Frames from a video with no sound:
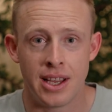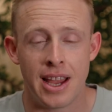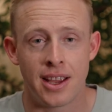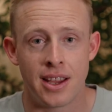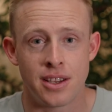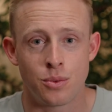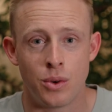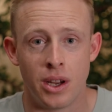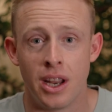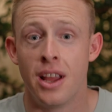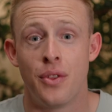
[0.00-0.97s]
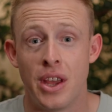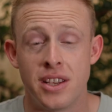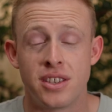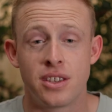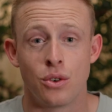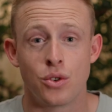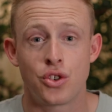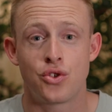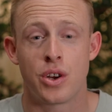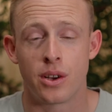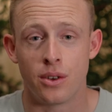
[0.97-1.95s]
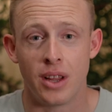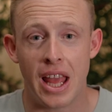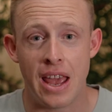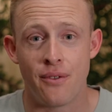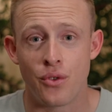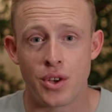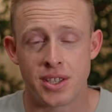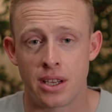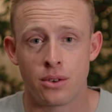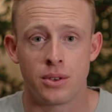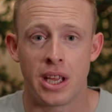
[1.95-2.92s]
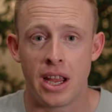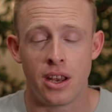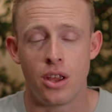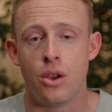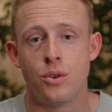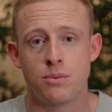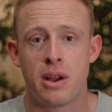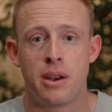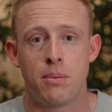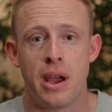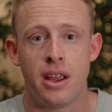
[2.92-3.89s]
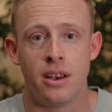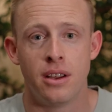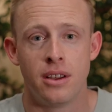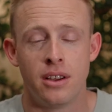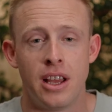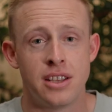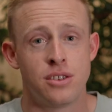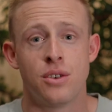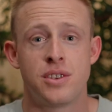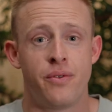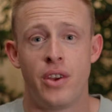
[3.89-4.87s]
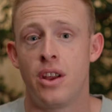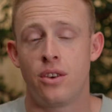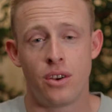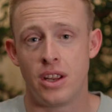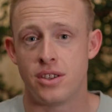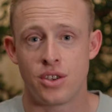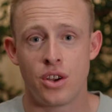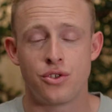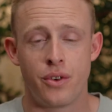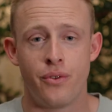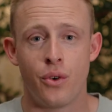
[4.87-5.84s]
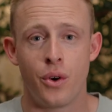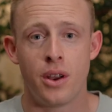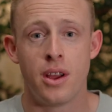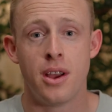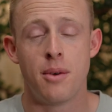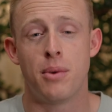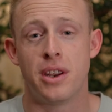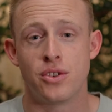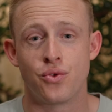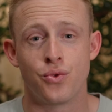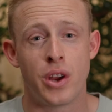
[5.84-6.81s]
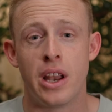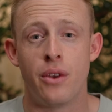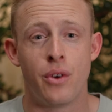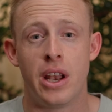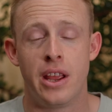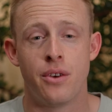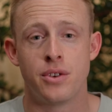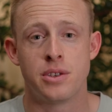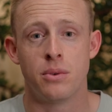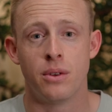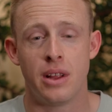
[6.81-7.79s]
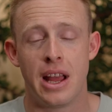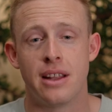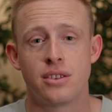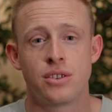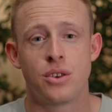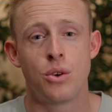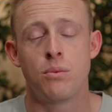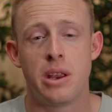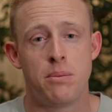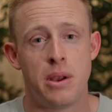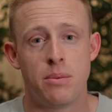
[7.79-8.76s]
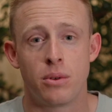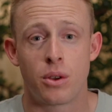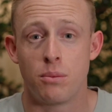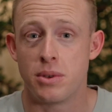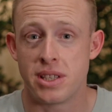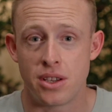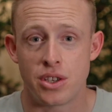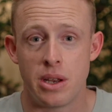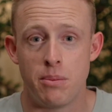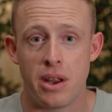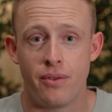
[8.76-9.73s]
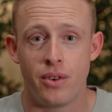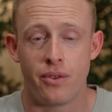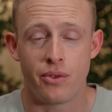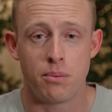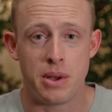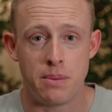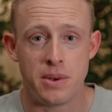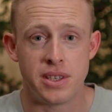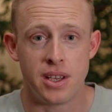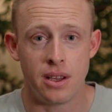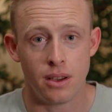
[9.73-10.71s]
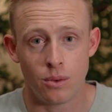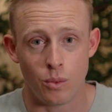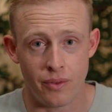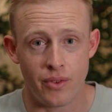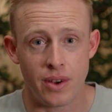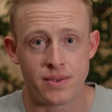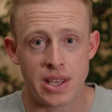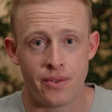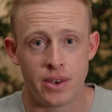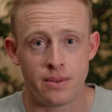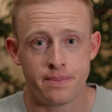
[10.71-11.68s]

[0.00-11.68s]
And guess what? They still struggle every single day in a huge amount of pain. It's not severe, you don't need surgery for it, but it's really, really irritable, and so many people could potentially benefit from BPC-157.